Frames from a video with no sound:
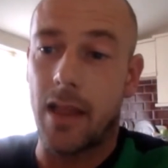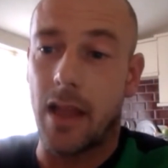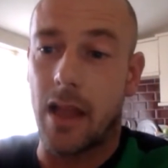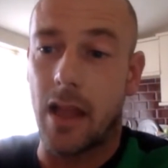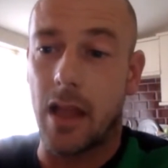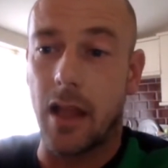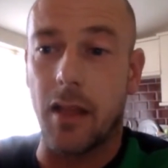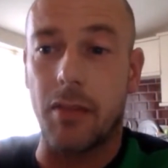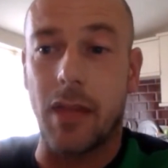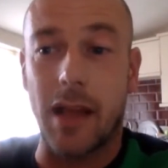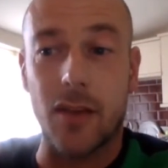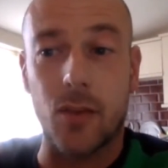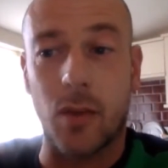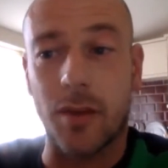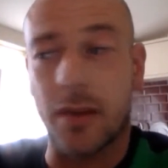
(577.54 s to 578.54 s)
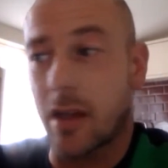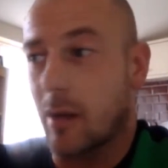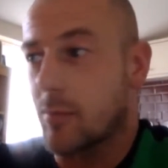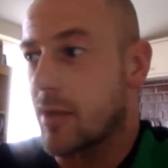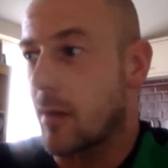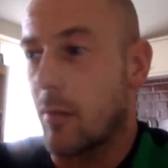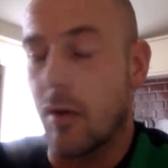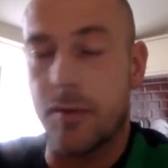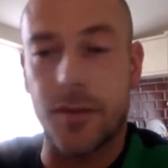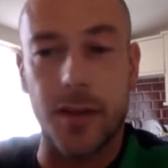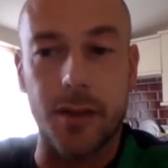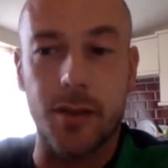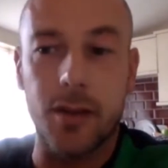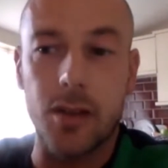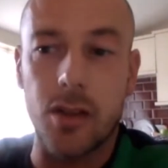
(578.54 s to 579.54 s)
That's one that comes up
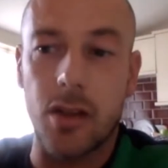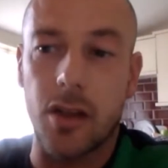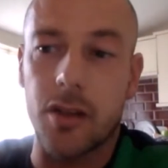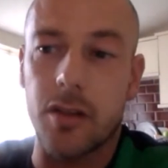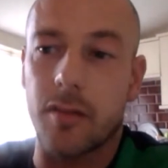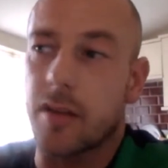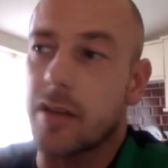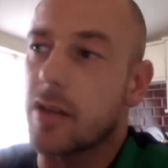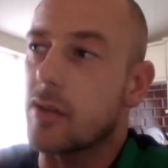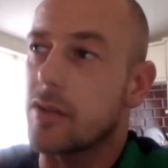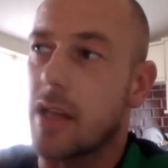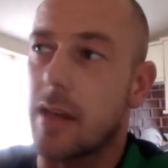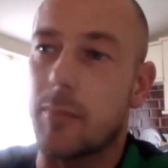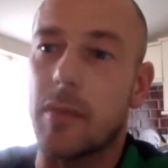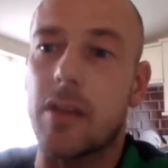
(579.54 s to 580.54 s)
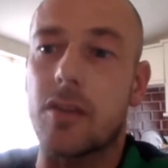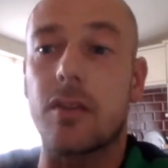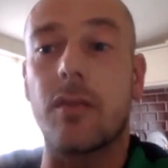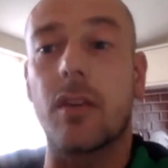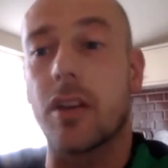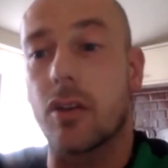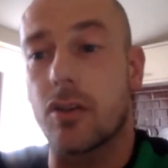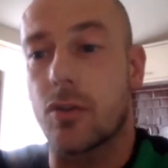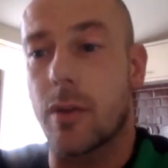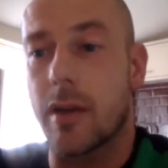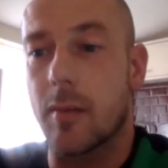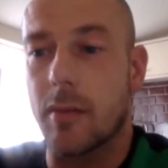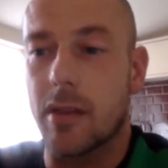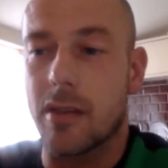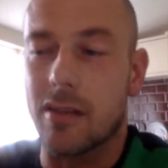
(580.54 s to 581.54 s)
often. You've only got 10 minutes, you've only got
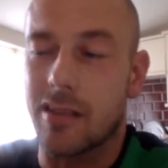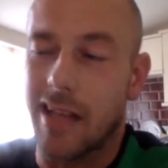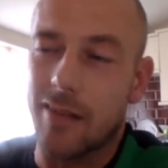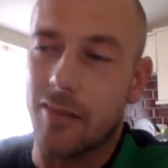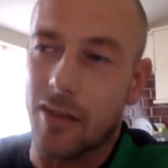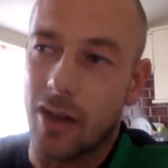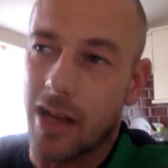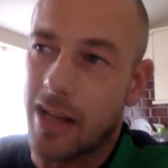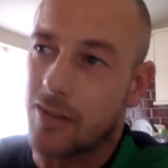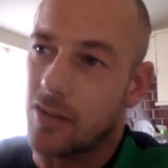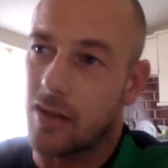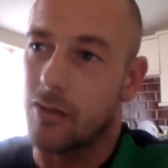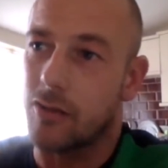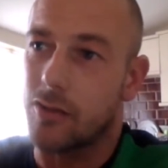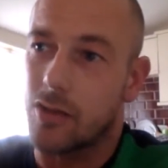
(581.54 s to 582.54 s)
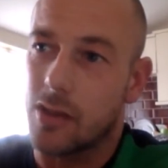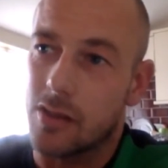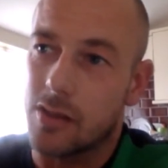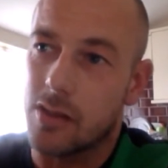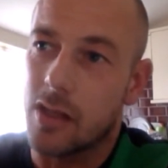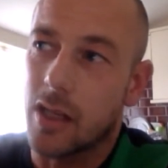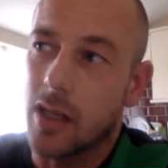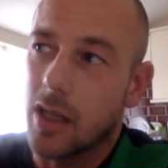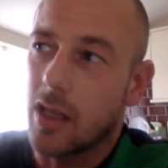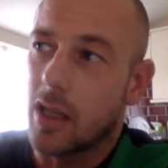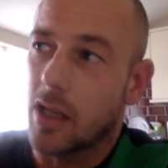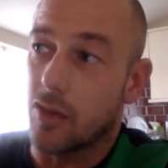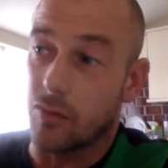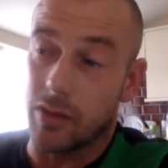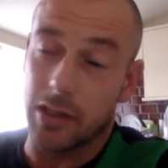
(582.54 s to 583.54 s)
20 minutes. David, our head coach, is
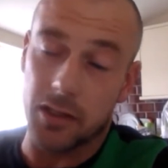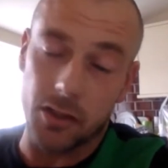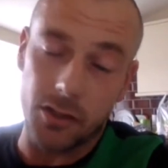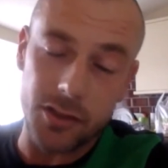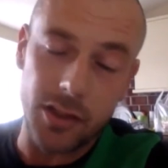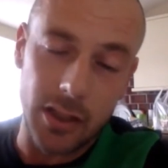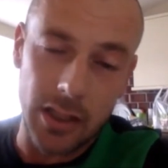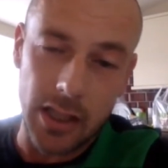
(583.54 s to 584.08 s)
really good.